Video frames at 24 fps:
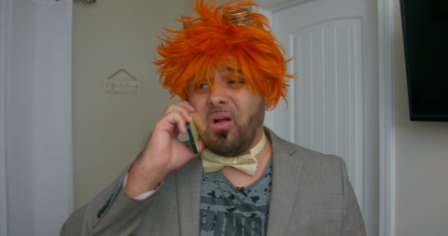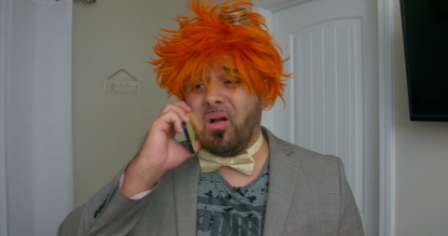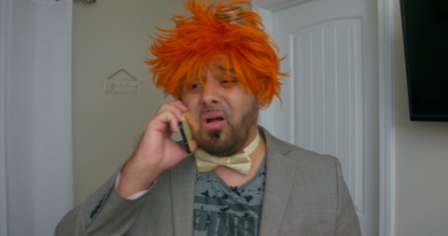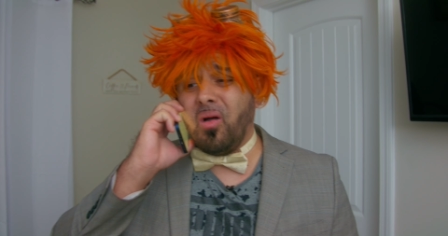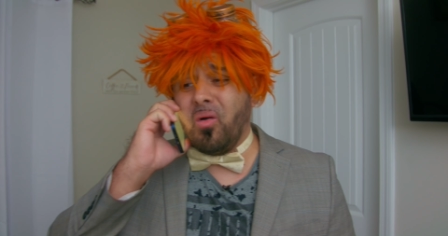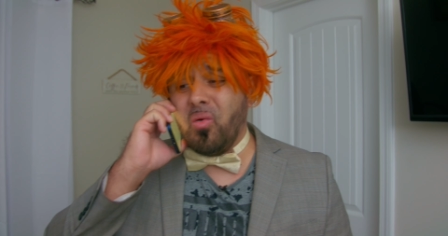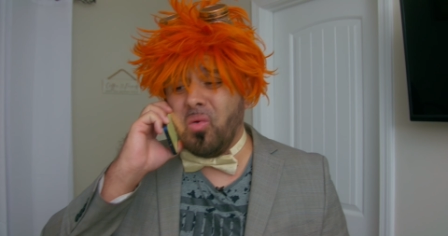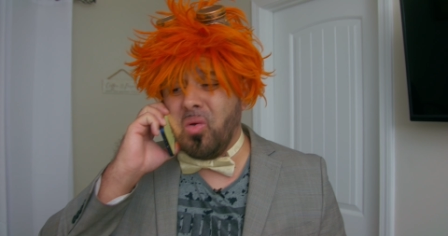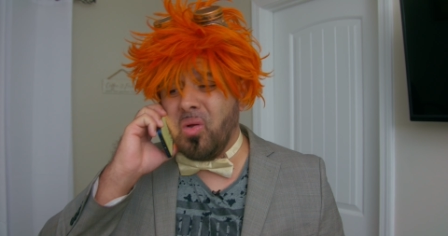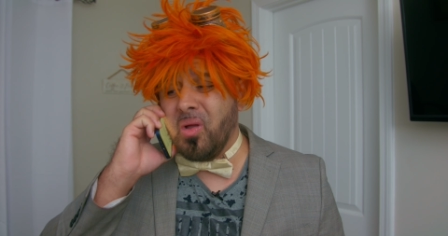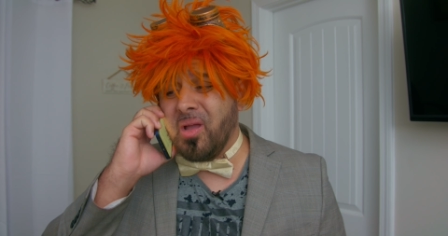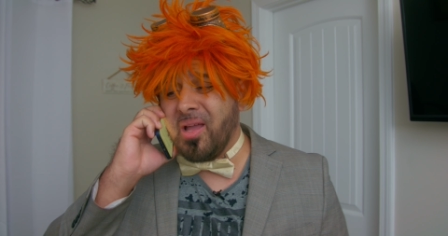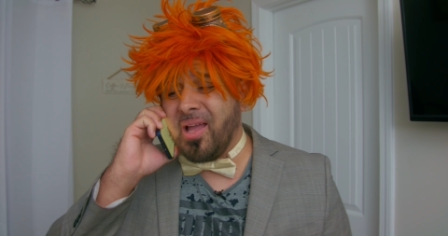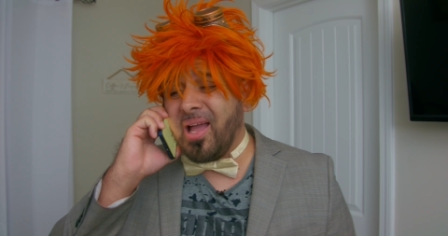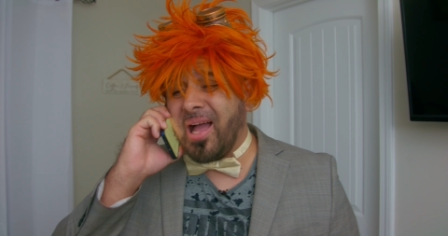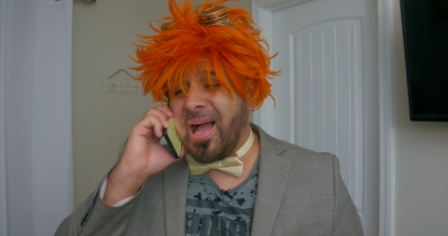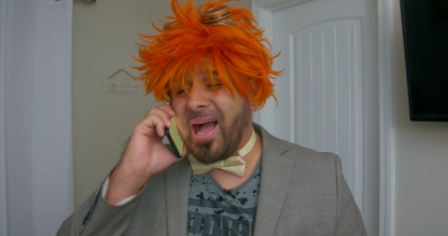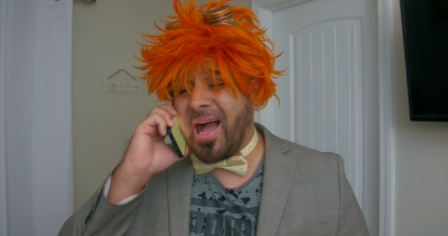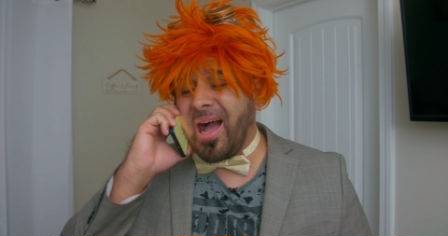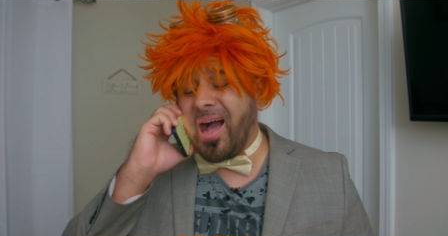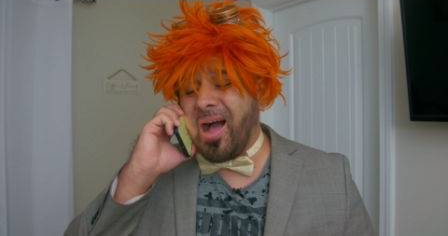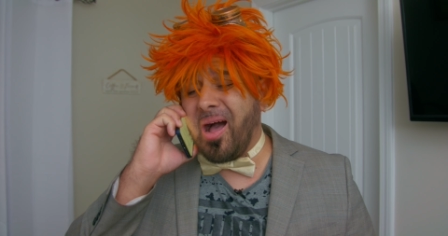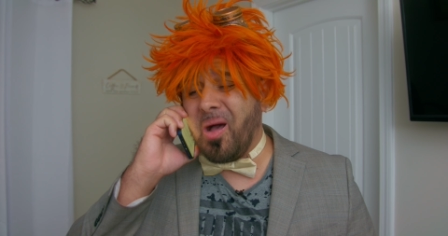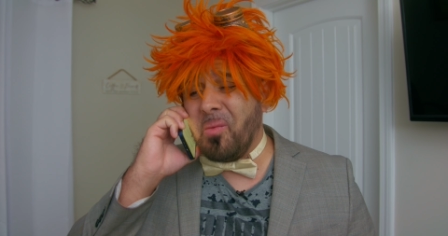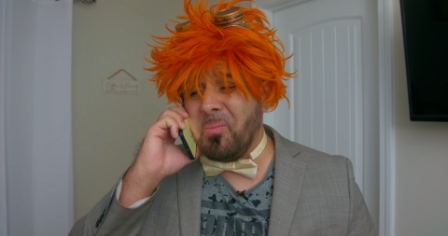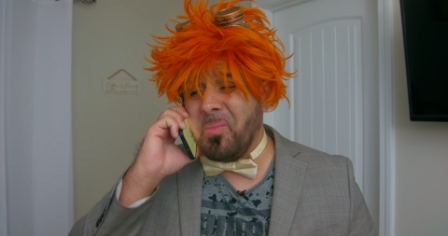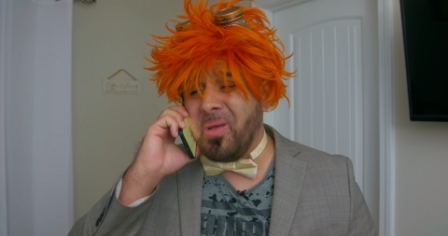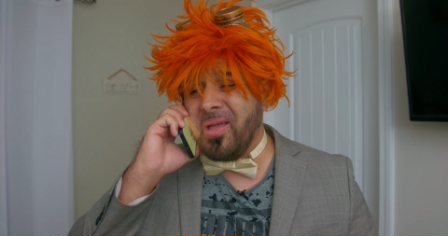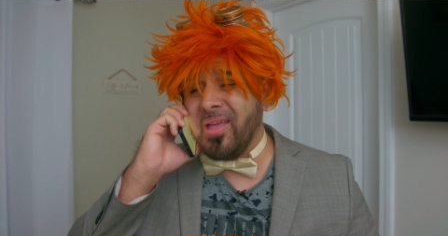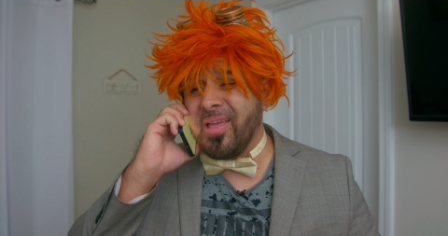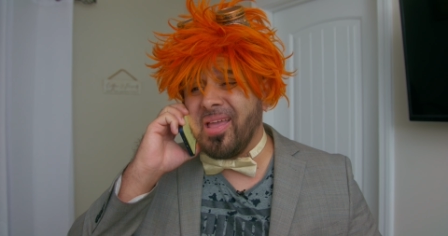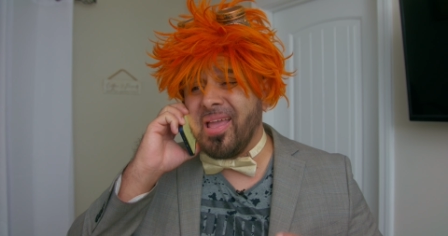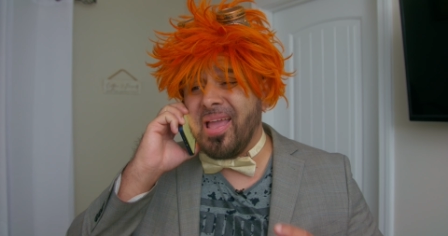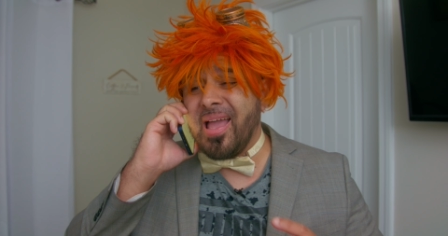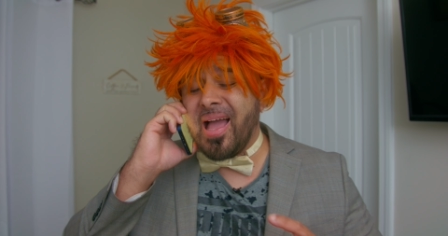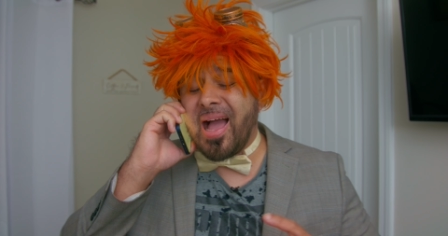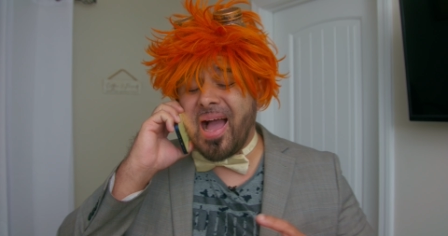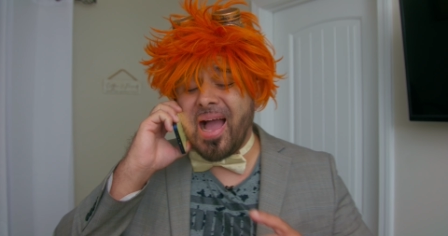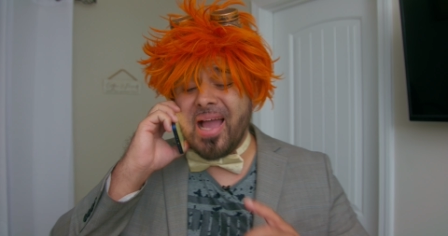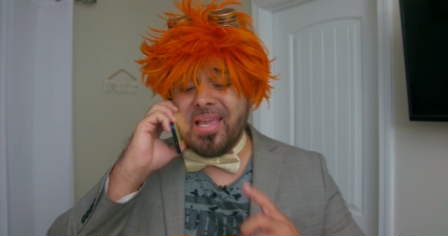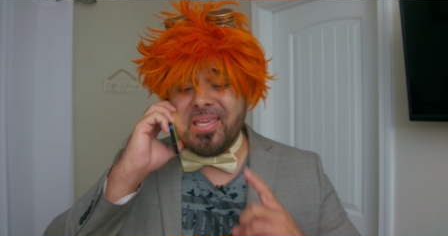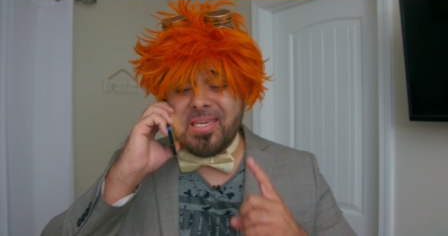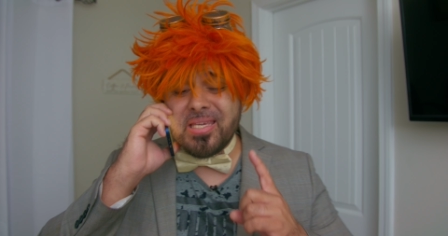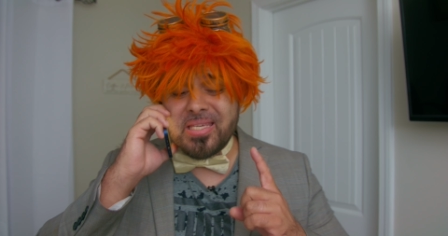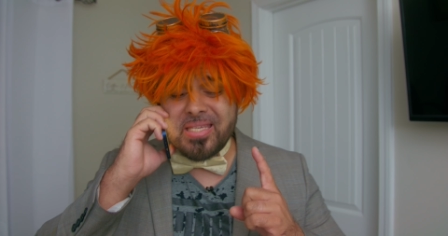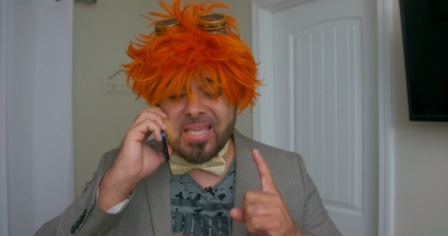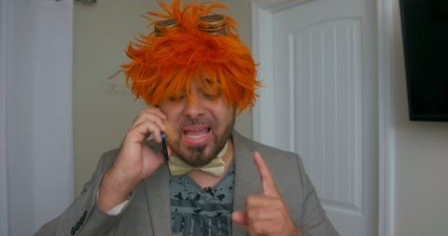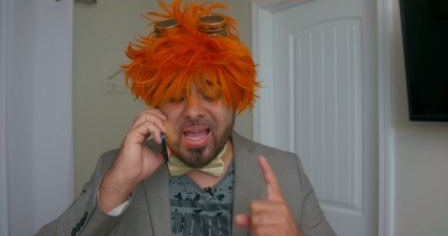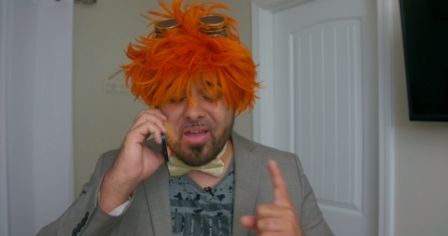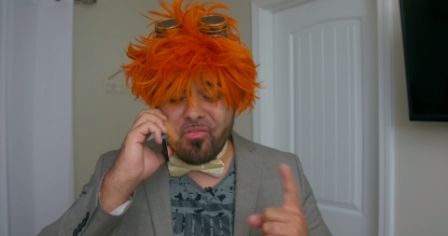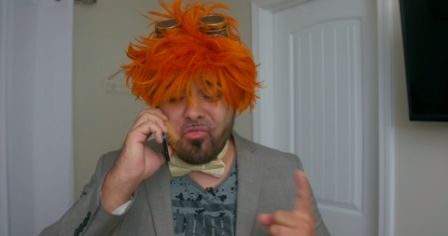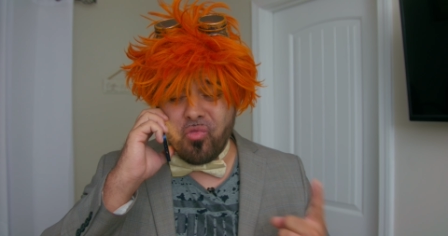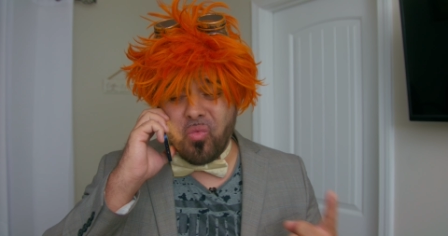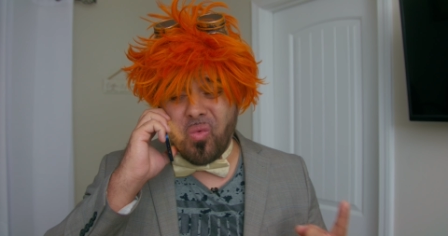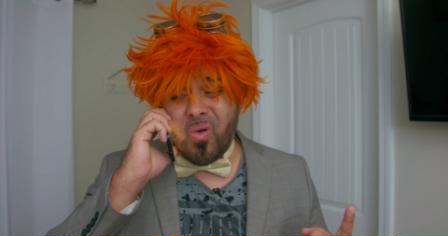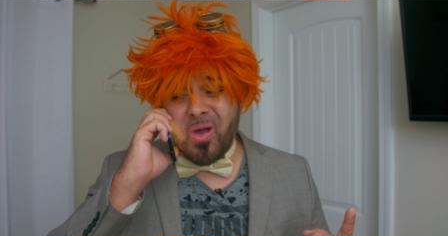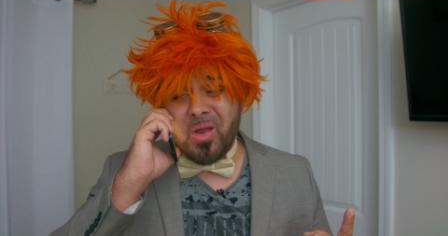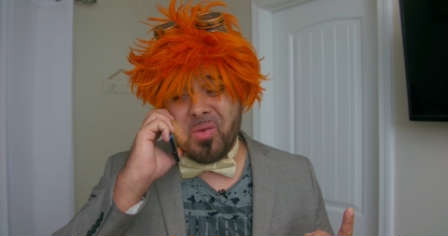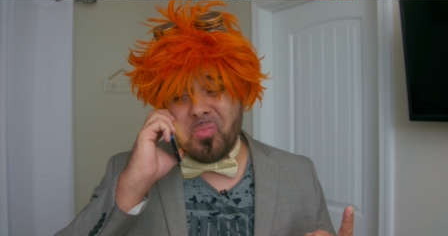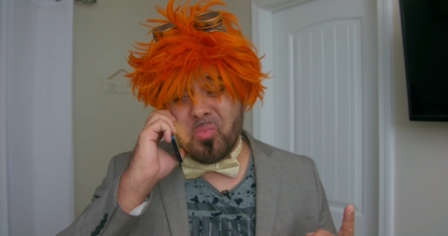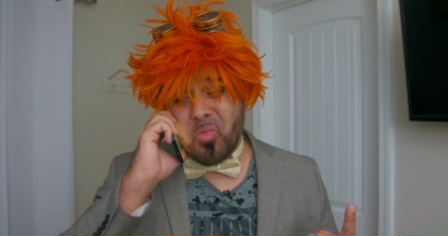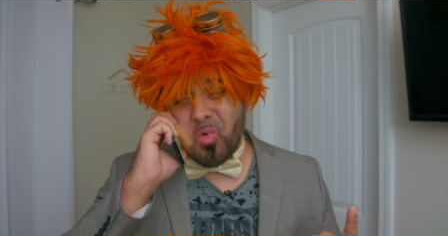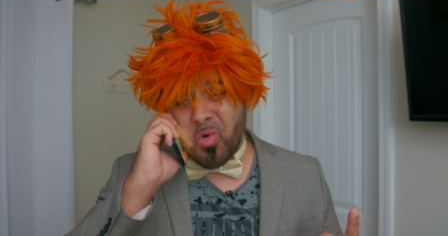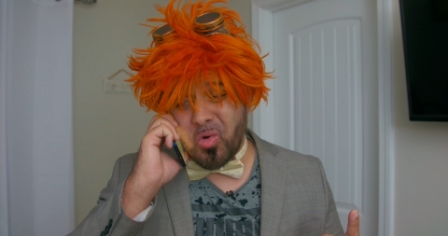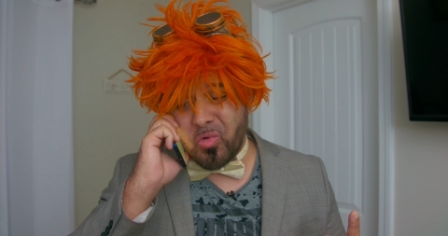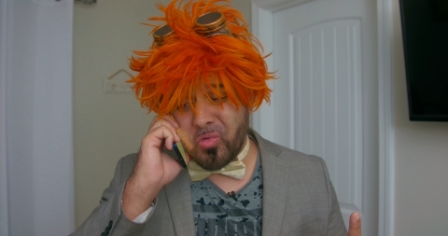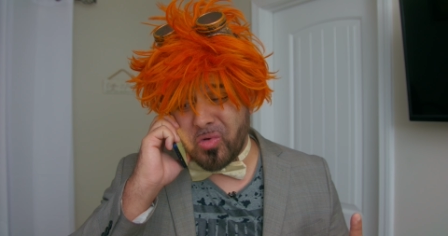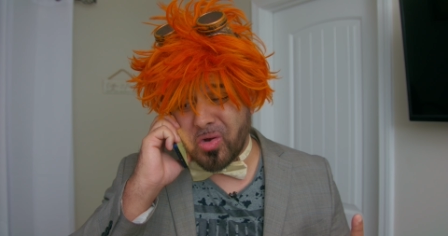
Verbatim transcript: Oh, um, I just have one more